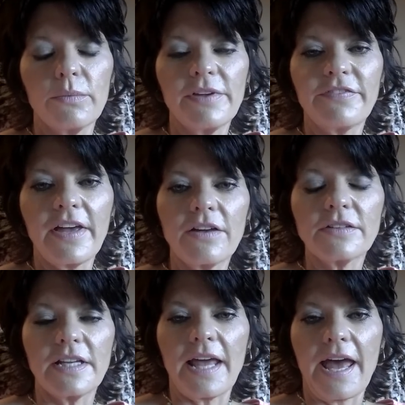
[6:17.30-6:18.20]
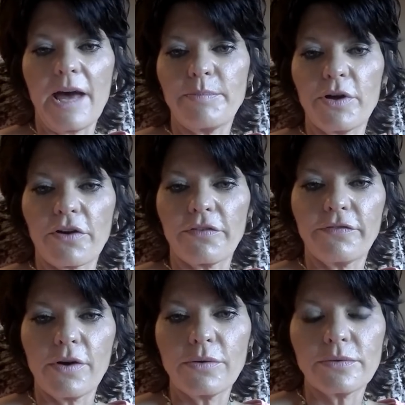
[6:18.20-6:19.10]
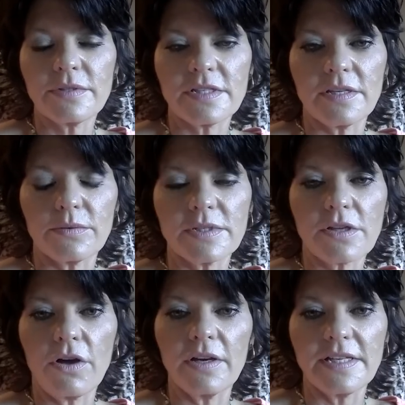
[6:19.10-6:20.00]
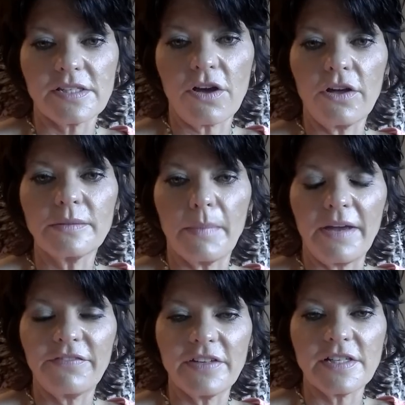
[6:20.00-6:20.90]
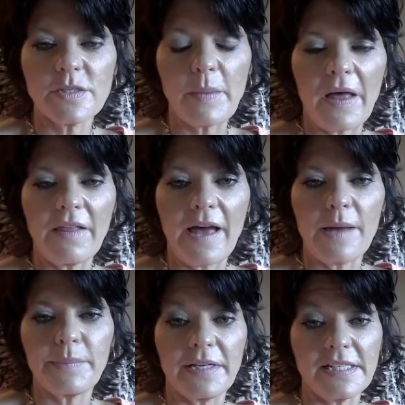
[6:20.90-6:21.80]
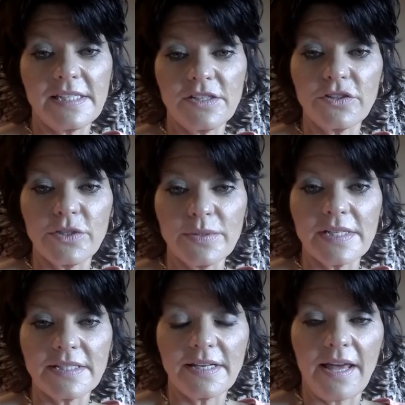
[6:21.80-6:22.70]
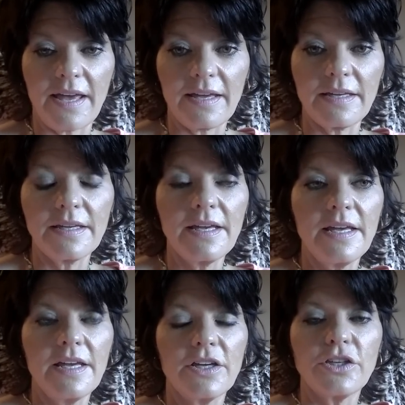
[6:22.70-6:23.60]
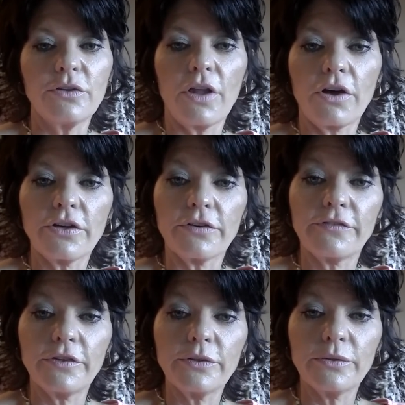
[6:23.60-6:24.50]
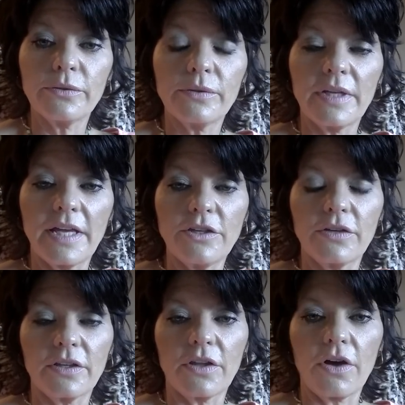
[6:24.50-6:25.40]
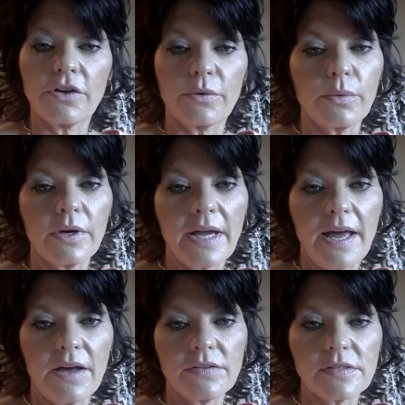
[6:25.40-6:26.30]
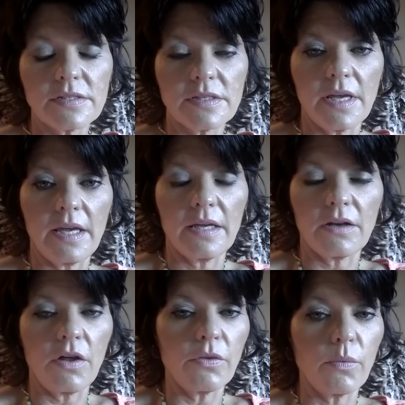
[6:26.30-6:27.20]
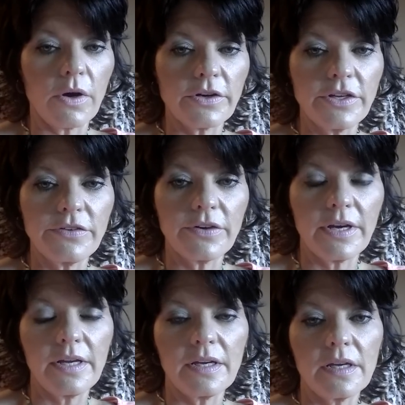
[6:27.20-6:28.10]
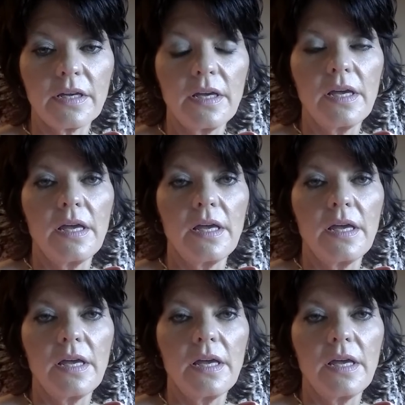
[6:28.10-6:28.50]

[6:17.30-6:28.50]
We found an app on our phones that was called MyFitnessPal app, and I still use it today. You log your food, and you can log your workouts and all the water you drink.